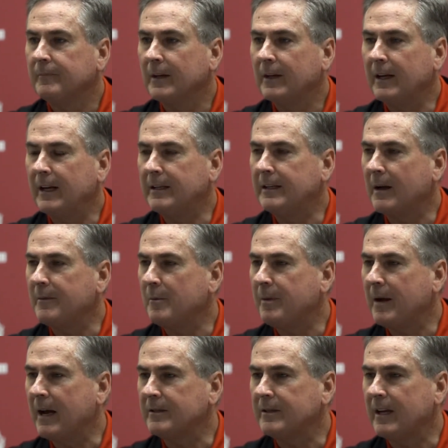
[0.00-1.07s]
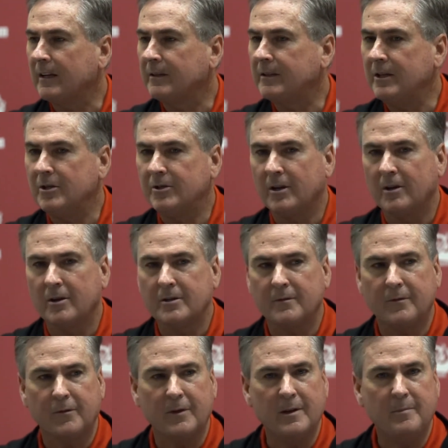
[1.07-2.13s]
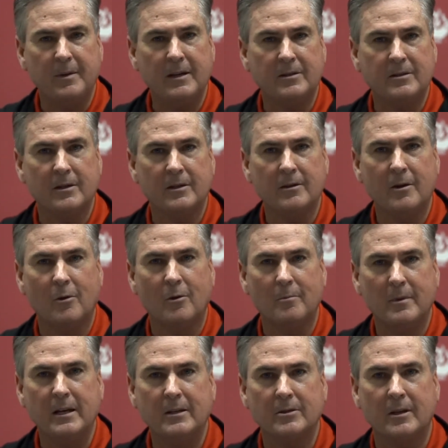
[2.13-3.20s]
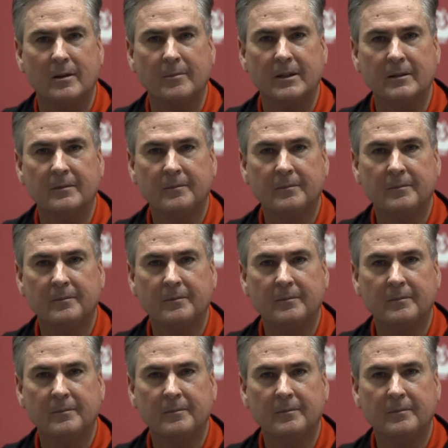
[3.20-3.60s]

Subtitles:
Anytime you pass out T-shirts and free pizza, you know it means something.